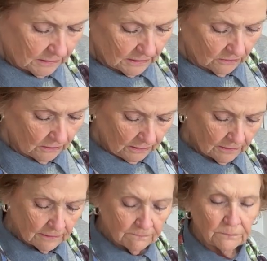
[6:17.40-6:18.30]
deal.
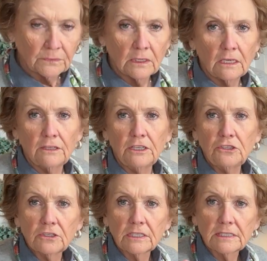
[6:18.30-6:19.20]
And then
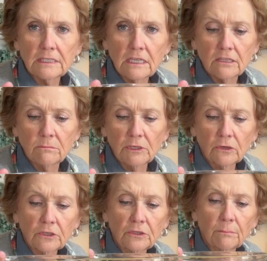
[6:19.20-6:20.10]
you can see the
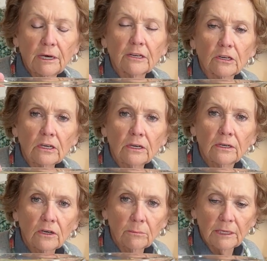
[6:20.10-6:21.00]
milk and the butter
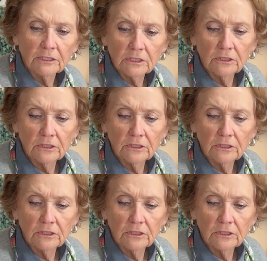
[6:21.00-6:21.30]
are melted.